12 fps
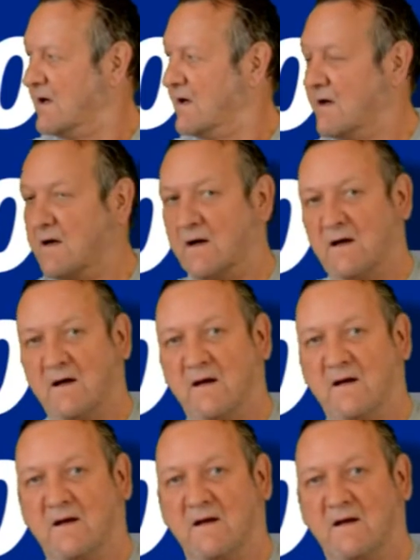
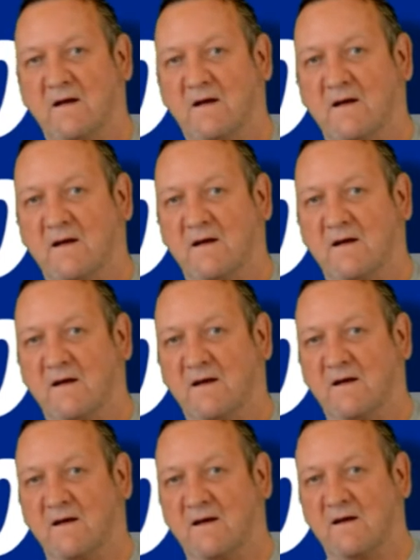
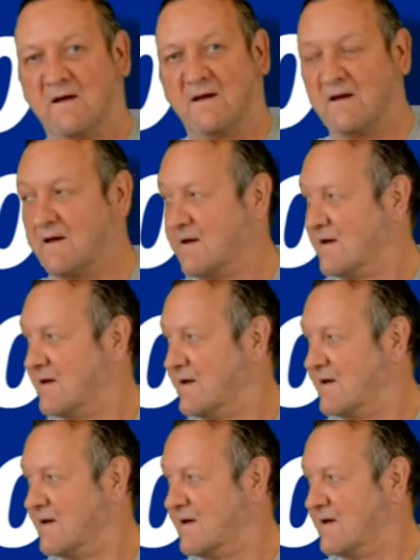
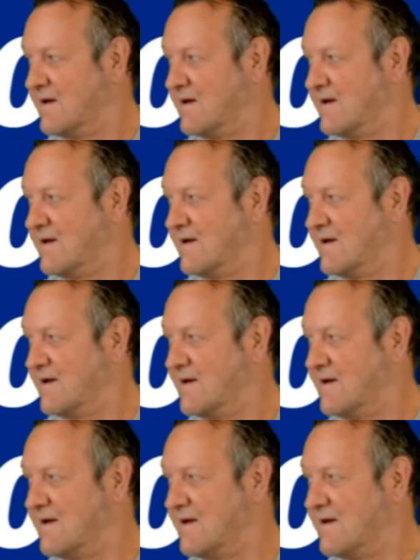
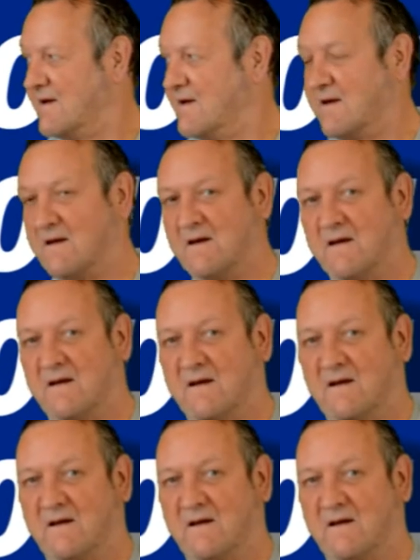This person isn't speaking.